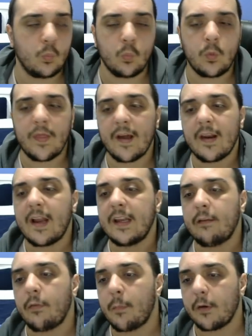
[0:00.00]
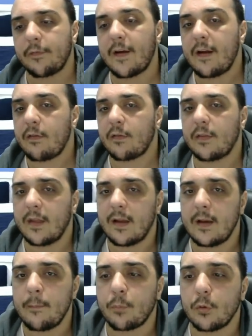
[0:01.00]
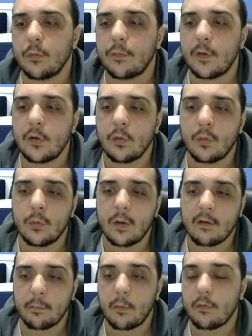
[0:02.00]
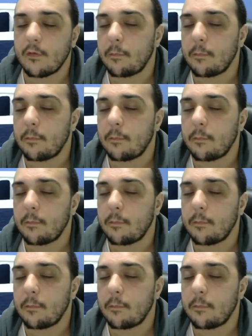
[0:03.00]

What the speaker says: without any of the modifiers that improve your explosive